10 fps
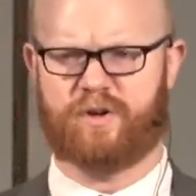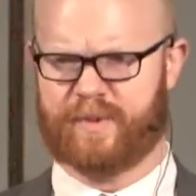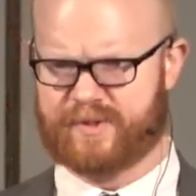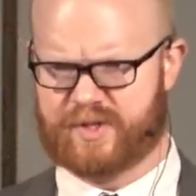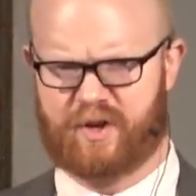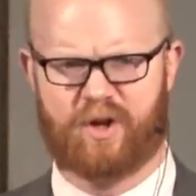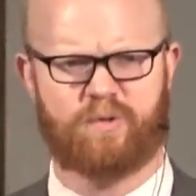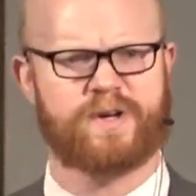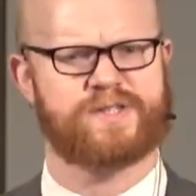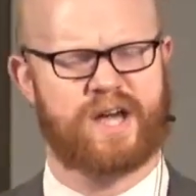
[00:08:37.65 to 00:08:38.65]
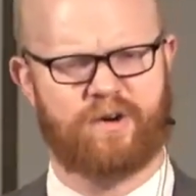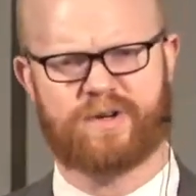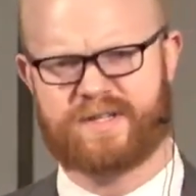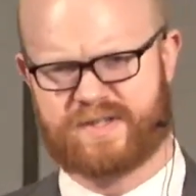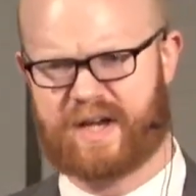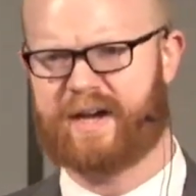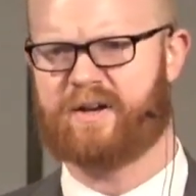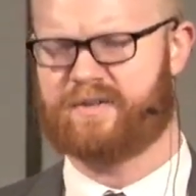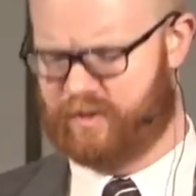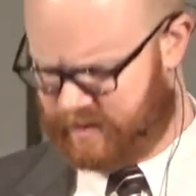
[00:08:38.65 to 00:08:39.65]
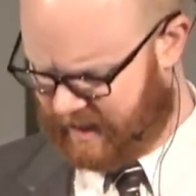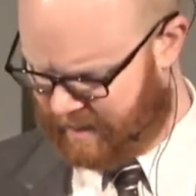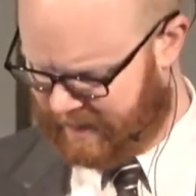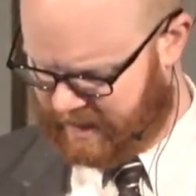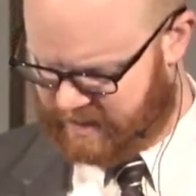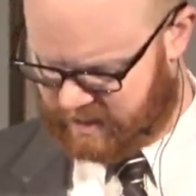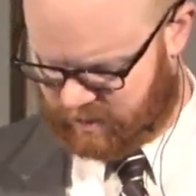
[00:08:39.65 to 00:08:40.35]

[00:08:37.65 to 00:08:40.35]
almost always, our desire to dominate